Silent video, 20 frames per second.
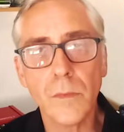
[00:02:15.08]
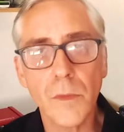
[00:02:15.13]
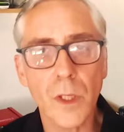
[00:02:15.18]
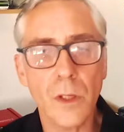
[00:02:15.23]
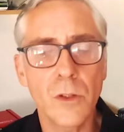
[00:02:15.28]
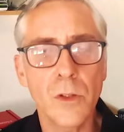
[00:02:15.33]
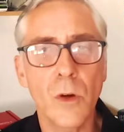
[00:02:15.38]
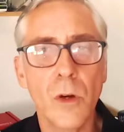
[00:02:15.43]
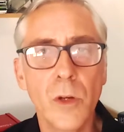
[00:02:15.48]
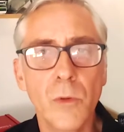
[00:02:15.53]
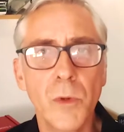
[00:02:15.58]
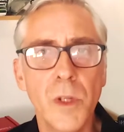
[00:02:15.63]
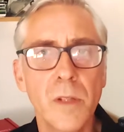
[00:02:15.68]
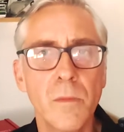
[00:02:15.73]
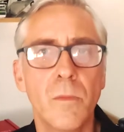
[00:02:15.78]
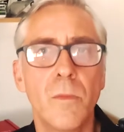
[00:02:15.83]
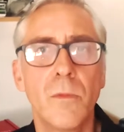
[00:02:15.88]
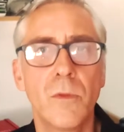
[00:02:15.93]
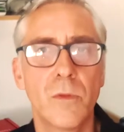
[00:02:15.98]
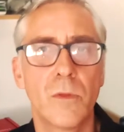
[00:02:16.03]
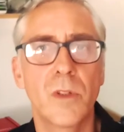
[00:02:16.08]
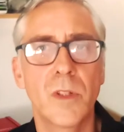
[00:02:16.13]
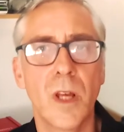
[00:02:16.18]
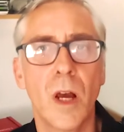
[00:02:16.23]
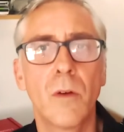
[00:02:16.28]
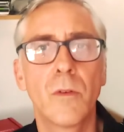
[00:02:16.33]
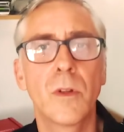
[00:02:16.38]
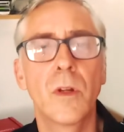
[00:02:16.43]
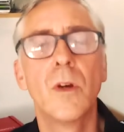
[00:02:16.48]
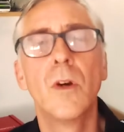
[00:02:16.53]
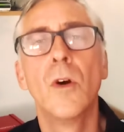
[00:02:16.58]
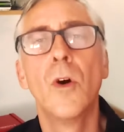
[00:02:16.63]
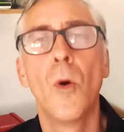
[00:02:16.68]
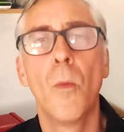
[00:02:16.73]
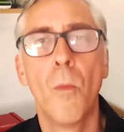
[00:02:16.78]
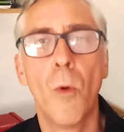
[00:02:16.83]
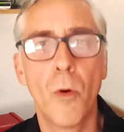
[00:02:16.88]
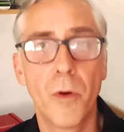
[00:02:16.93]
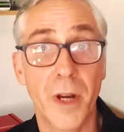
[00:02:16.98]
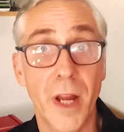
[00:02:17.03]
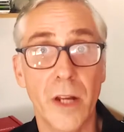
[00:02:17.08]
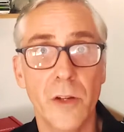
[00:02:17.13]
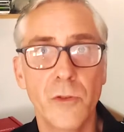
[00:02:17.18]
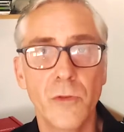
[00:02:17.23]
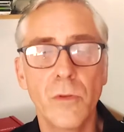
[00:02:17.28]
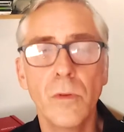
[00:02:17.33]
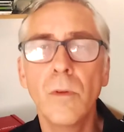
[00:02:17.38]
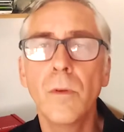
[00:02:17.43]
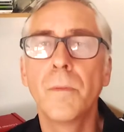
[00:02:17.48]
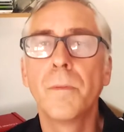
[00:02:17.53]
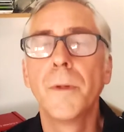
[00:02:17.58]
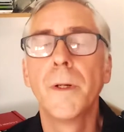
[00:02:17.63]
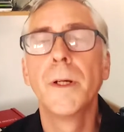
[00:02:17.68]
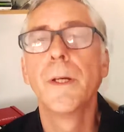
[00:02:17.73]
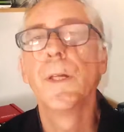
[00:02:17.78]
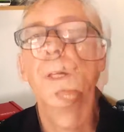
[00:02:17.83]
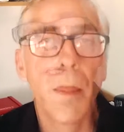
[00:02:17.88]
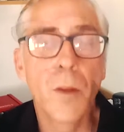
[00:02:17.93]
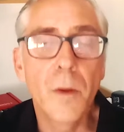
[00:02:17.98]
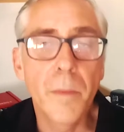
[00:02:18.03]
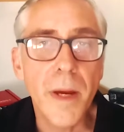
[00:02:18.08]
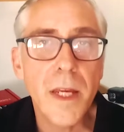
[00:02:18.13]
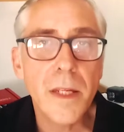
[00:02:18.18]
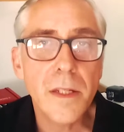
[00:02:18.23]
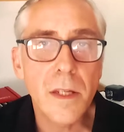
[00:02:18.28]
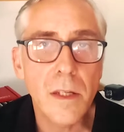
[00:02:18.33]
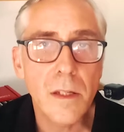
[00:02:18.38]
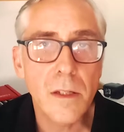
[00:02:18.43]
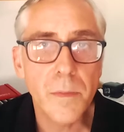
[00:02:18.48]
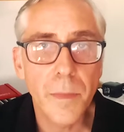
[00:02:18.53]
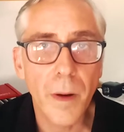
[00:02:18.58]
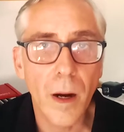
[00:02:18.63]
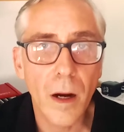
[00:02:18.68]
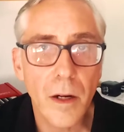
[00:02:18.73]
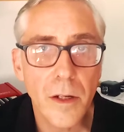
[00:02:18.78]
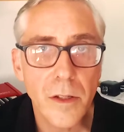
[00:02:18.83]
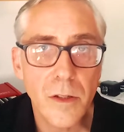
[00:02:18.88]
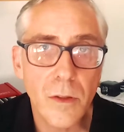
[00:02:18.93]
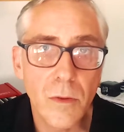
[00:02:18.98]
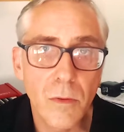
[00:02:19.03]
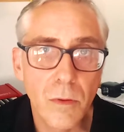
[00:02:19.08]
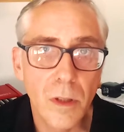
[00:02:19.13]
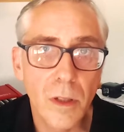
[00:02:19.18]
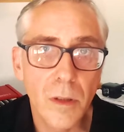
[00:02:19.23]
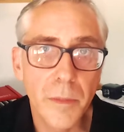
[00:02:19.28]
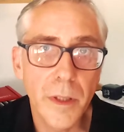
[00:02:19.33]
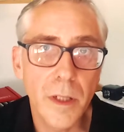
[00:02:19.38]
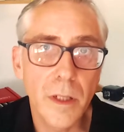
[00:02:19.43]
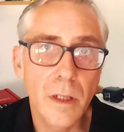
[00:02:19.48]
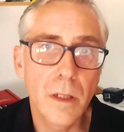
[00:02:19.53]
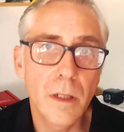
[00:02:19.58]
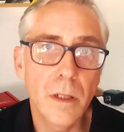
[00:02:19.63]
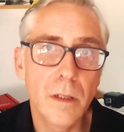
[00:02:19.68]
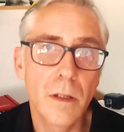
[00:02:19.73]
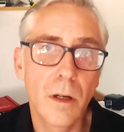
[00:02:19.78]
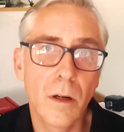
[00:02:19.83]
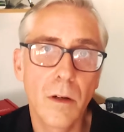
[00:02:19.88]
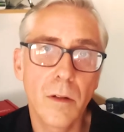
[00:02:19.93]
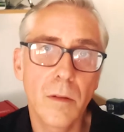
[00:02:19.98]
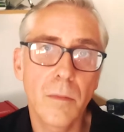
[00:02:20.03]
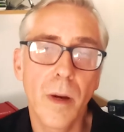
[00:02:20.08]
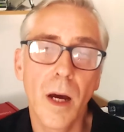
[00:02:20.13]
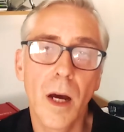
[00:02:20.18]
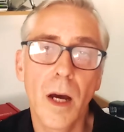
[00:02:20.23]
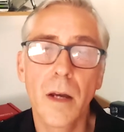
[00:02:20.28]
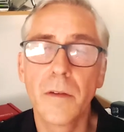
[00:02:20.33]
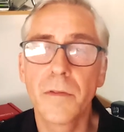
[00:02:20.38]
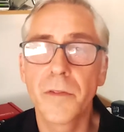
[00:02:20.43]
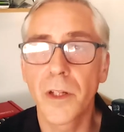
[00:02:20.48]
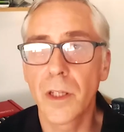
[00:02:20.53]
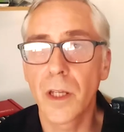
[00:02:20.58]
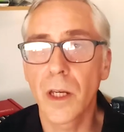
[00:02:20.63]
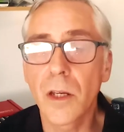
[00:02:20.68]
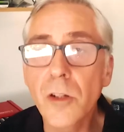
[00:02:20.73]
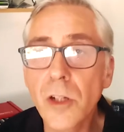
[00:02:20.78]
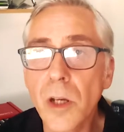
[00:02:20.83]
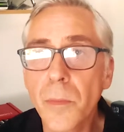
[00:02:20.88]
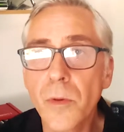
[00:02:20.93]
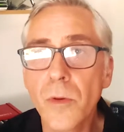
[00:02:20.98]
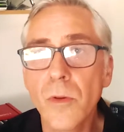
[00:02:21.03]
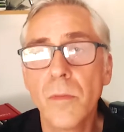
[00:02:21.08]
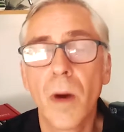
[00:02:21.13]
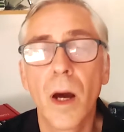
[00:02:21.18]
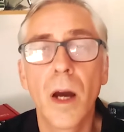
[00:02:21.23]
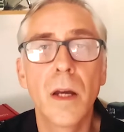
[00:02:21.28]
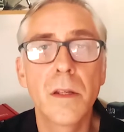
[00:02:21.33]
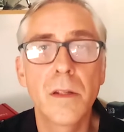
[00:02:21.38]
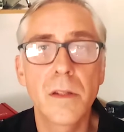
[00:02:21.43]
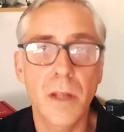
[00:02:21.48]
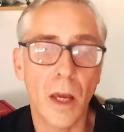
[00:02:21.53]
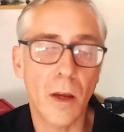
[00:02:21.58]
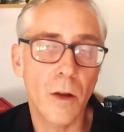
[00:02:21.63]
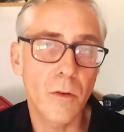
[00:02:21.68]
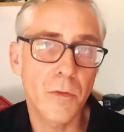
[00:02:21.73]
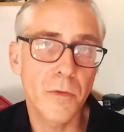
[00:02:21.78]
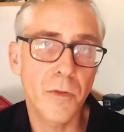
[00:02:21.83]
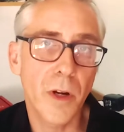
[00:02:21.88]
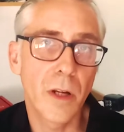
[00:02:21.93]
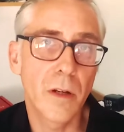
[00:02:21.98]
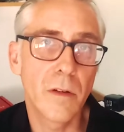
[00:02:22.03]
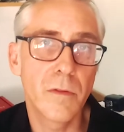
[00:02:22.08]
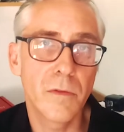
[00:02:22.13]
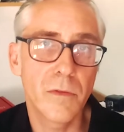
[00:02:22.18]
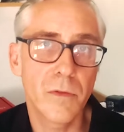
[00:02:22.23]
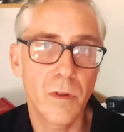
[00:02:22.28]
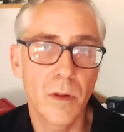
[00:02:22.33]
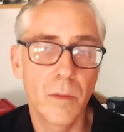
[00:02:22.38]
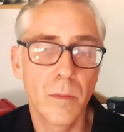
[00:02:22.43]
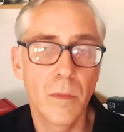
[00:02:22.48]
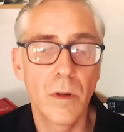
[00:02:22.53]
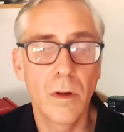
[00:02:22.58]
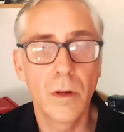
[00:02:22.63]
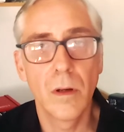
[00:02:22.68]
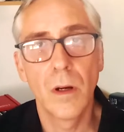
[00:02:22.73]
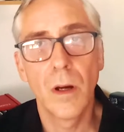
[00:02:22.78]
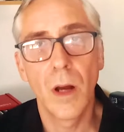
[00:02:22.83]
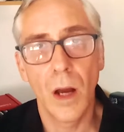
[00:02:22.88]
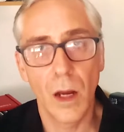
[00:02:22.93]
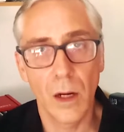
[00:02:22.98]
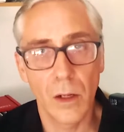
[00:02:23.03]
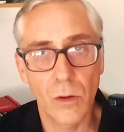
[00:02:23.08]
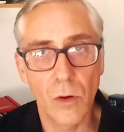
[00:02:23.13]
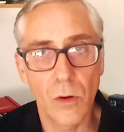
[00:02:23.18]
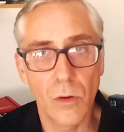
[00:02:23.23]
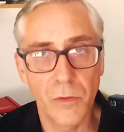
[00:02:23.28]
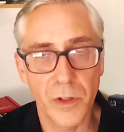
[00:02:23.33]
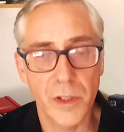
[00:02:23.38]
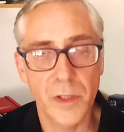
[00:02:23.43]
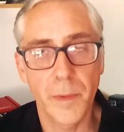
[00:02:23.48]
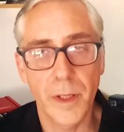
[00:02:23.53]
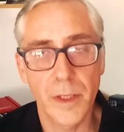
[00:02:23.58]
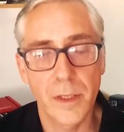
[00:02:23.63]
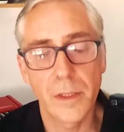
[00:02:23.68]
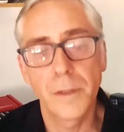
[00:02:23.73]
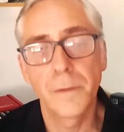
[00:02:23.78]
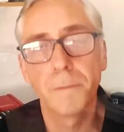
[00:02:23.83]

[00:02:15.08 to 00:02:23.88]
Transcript: so it will sound more natural. The bassist parts will be done by Frédéric Chaput, my second friend from Alco Frisbass.